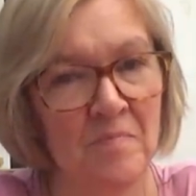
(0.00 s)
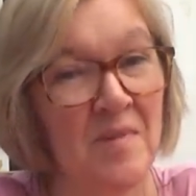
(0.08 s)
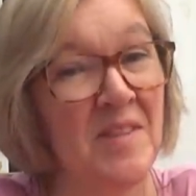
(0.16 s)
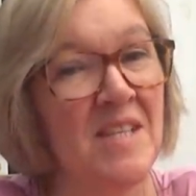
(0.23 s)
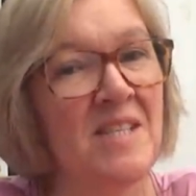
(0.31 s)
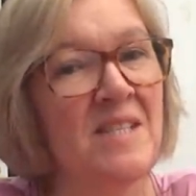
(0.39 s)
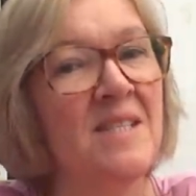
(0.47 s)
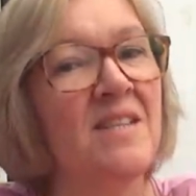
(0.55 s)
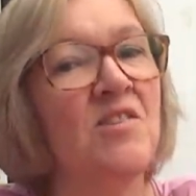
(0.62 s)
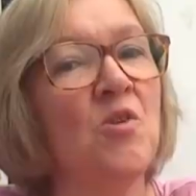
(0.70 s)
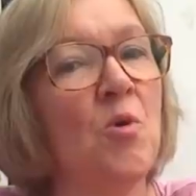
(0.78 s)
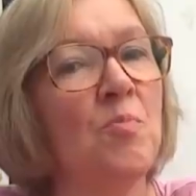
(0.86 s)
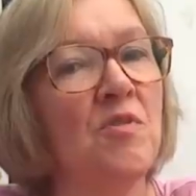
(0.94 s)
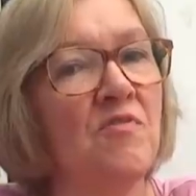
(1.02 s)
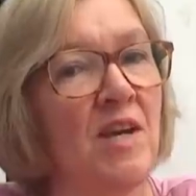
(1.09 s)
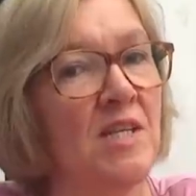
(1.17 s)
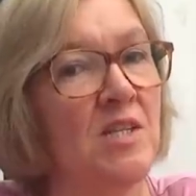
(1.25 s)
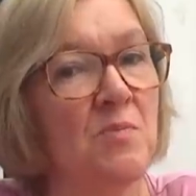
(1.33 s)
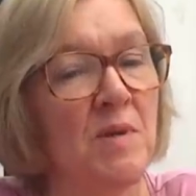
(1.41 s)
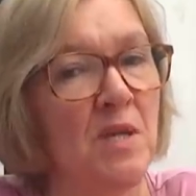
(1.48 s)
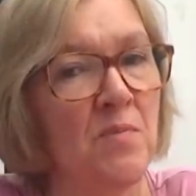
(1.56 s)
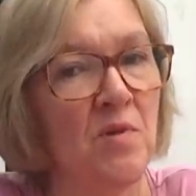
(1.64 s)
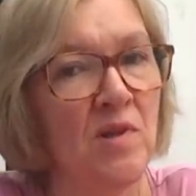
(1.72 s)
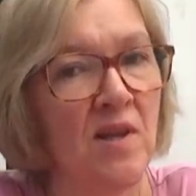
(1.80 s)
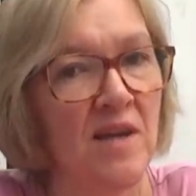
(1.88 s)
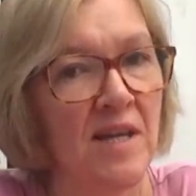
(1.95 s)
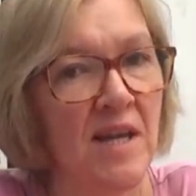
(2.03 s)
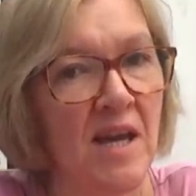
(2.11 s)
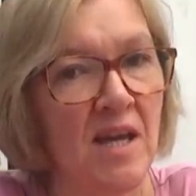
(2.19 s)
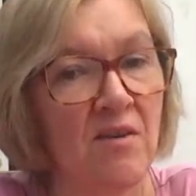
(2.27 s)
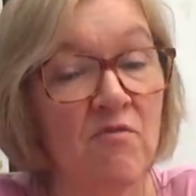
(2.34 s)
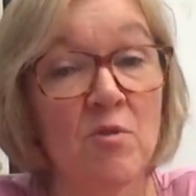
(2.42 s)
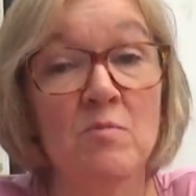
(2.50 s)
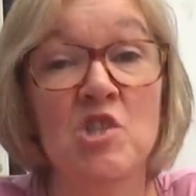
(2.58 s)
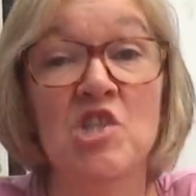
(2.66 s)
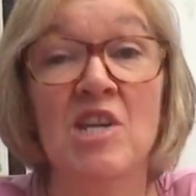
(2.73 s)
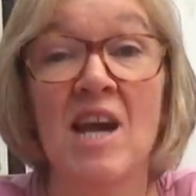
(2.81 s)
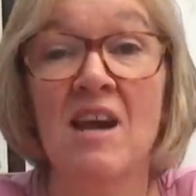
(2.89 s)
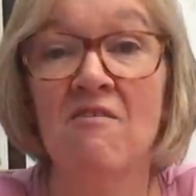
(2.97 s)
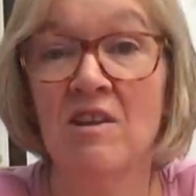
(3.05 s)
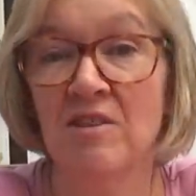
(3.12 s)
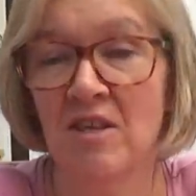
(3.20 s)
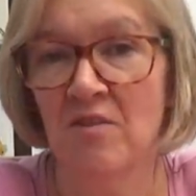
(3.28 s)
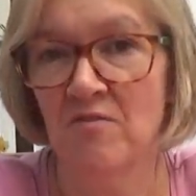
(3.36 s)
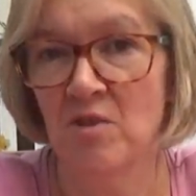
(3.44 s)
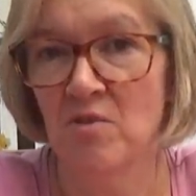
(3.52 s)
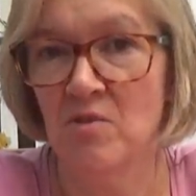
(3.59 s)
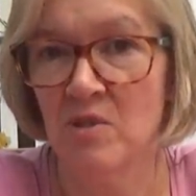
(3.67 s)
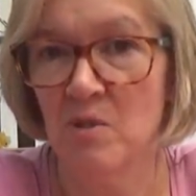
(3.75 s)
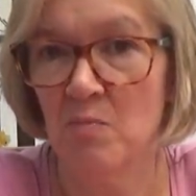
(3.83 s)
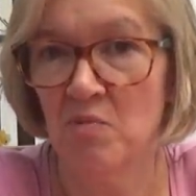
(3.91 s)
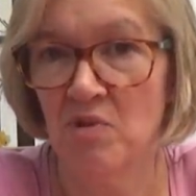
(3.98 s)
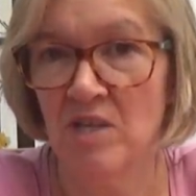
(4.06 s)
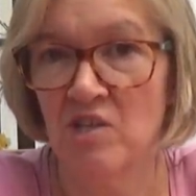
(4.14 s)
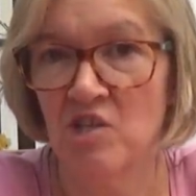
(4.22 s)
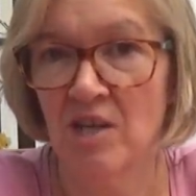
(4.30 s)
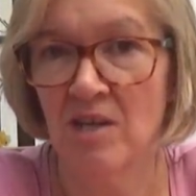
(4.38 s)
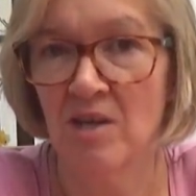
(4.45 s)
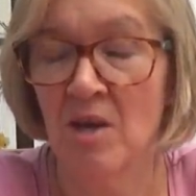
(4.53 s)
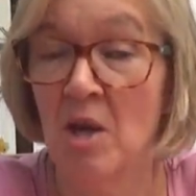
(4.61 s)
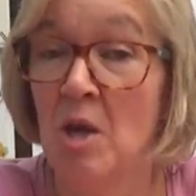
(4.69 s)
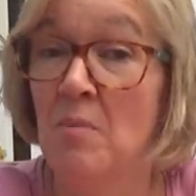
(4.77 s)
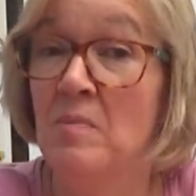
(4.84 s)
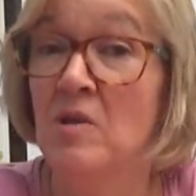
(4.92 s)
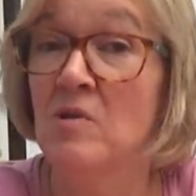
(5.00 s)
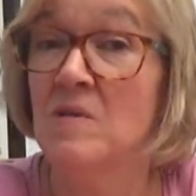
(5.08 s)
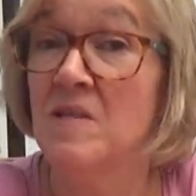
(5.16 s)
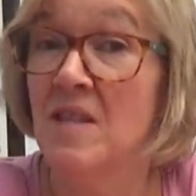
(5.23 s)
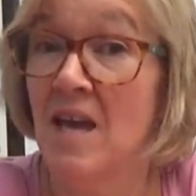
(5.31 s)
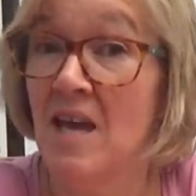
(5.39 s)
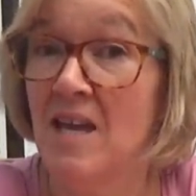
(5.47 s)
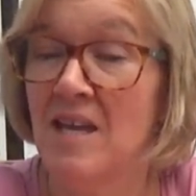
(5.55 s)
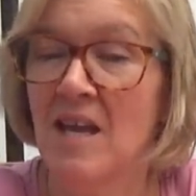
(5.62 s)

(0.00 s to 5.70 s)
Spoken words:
But this did not prevent people like Anne from sharing their views and preaching because they